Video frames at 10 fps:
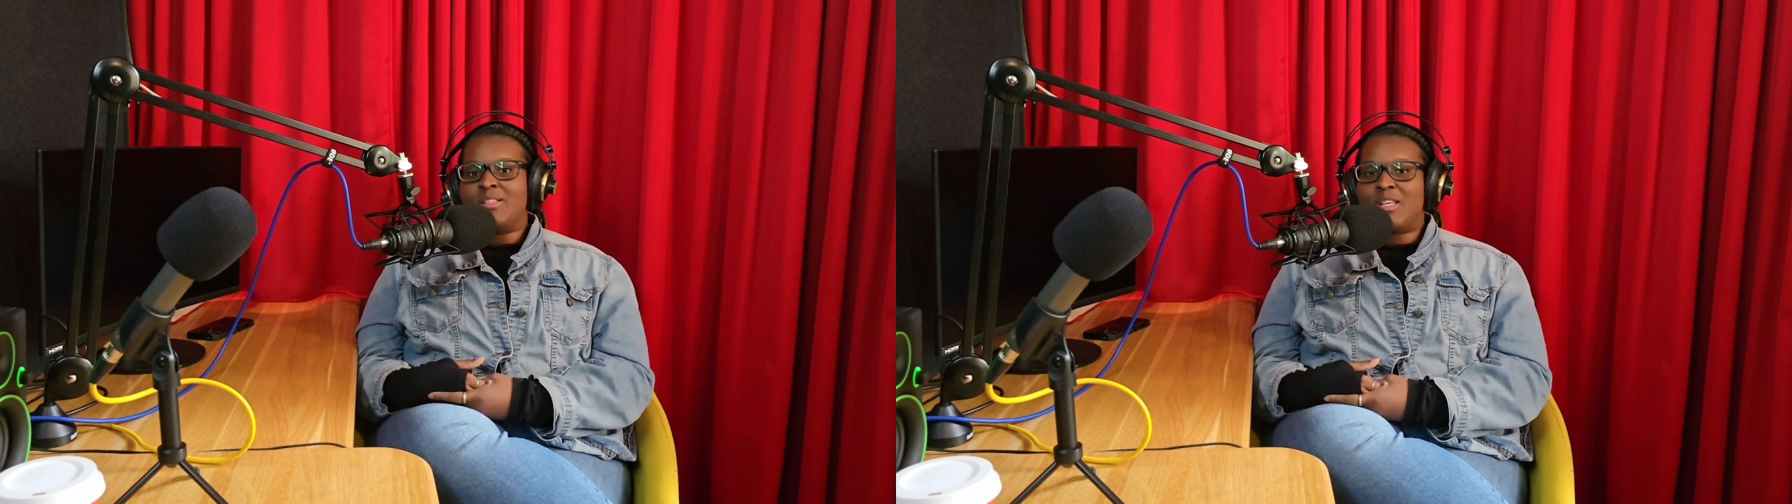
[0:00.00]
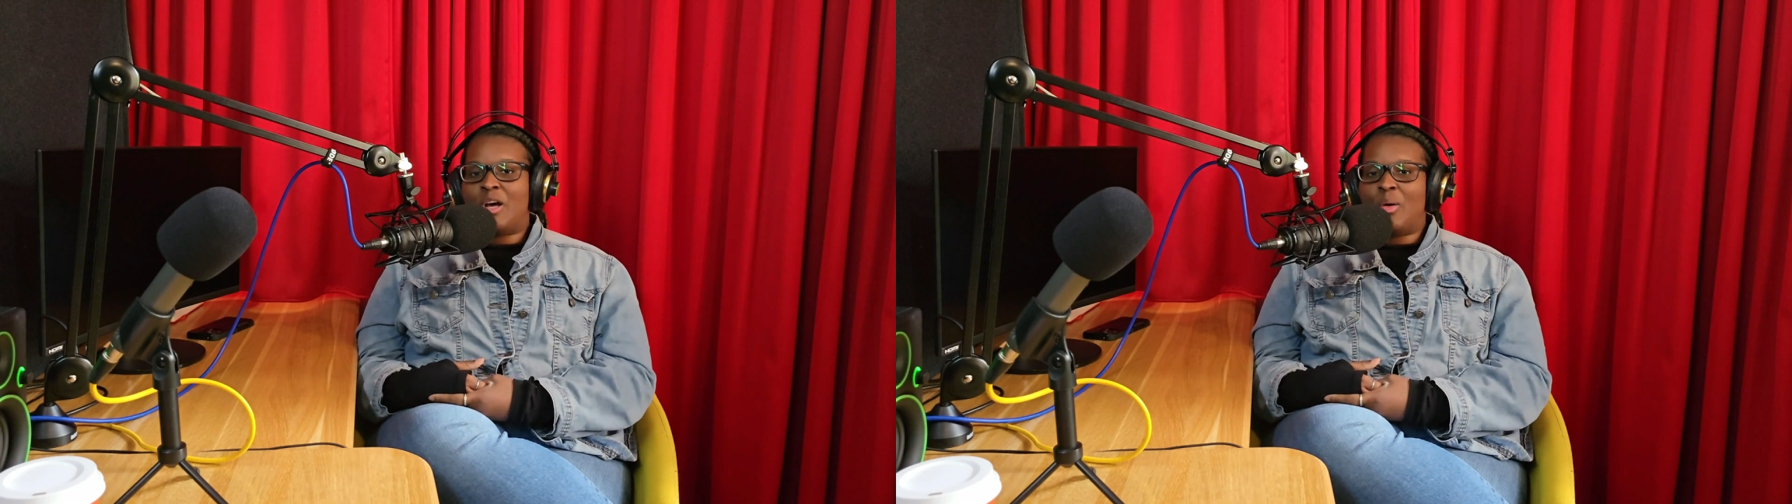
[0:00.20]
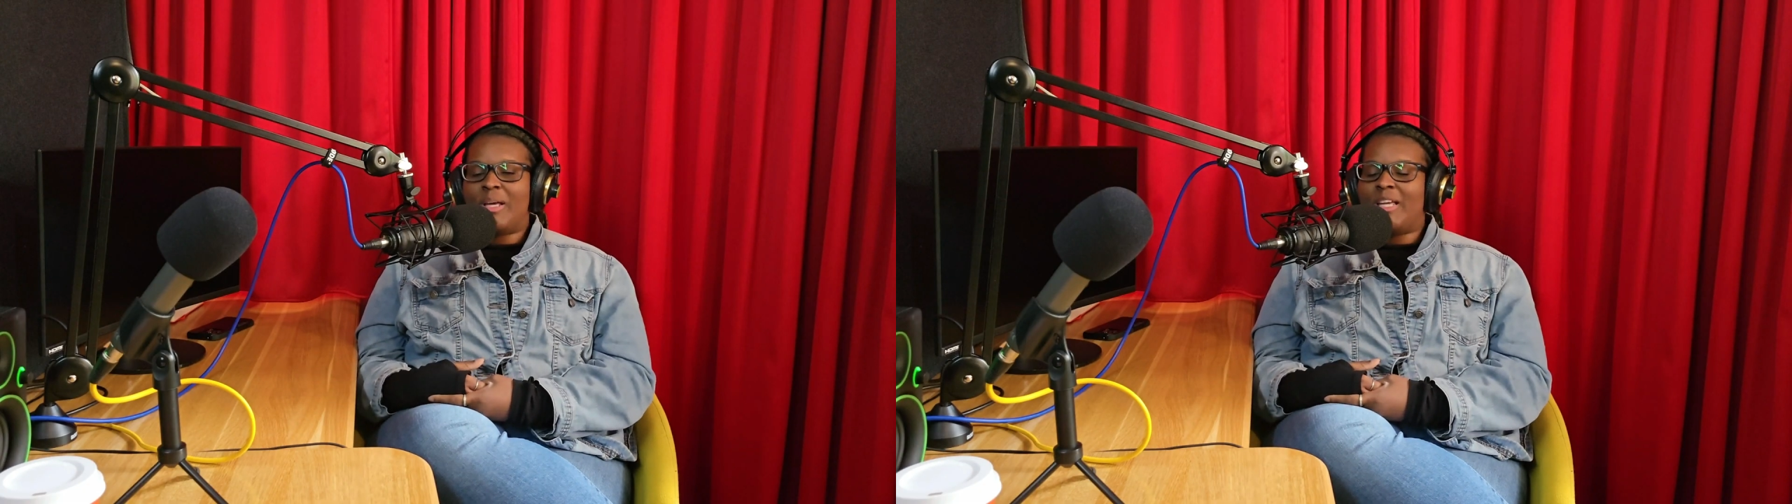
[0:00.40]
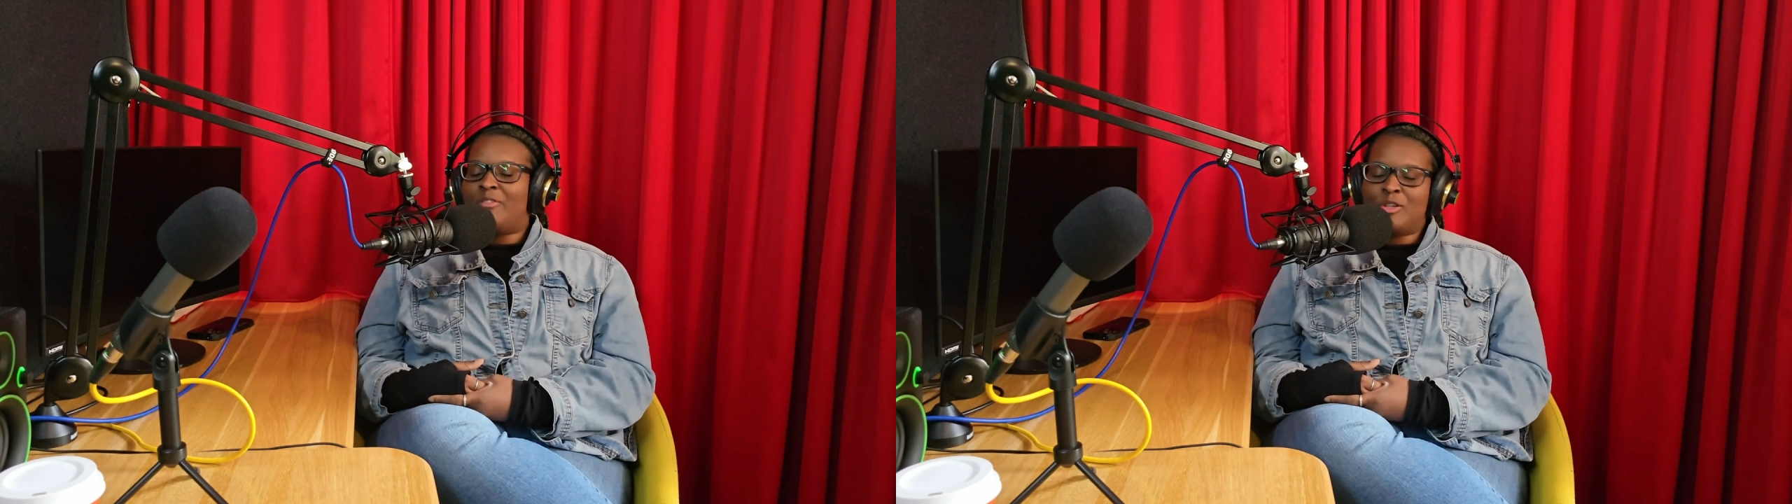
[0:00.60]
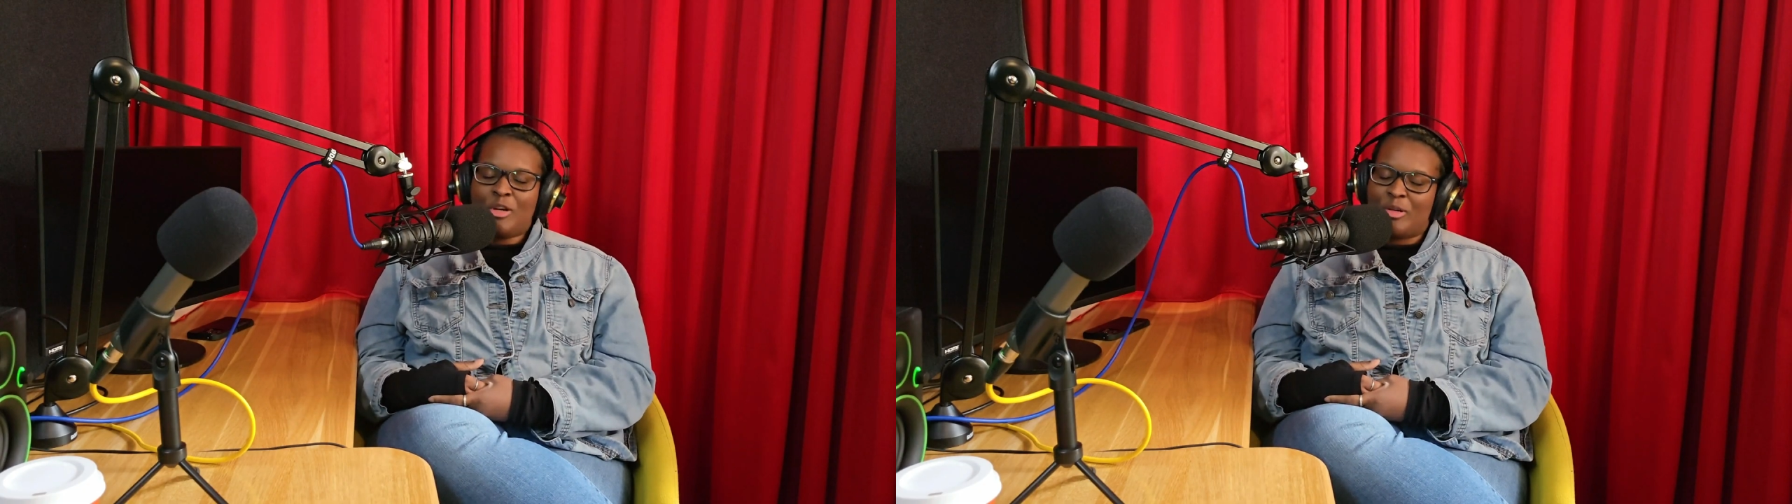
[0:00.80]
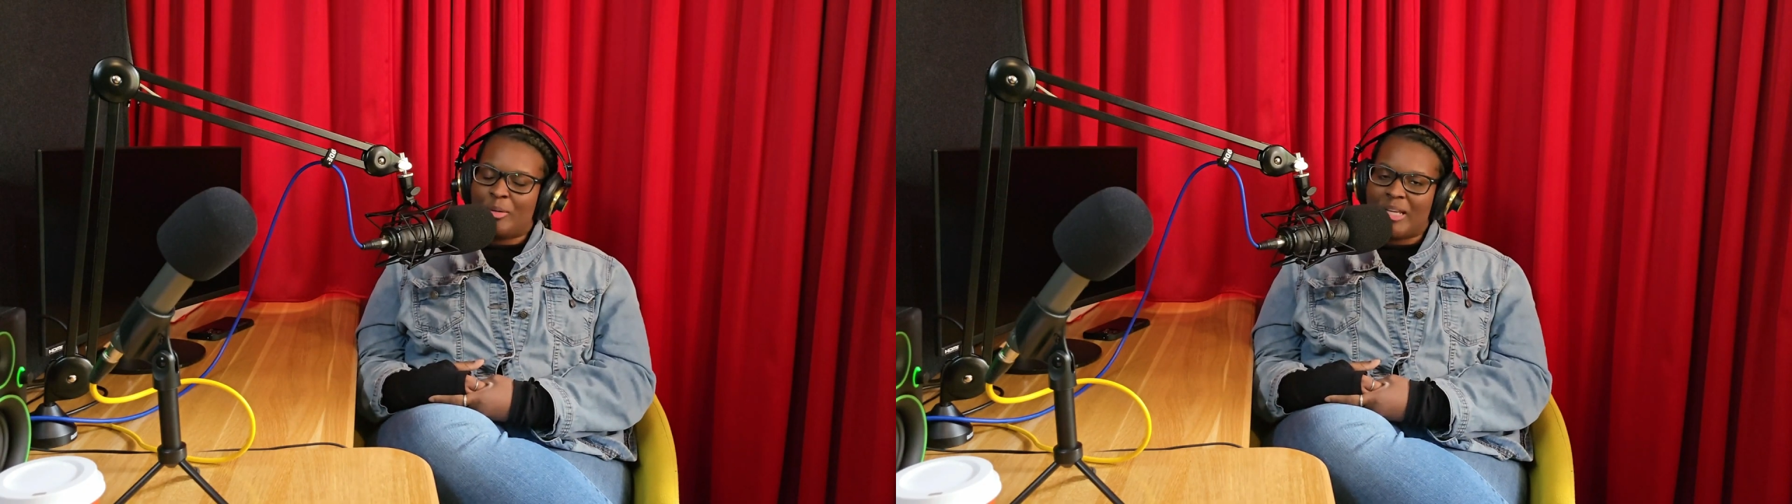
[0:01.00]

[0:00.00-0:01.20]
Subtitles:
So if you don't know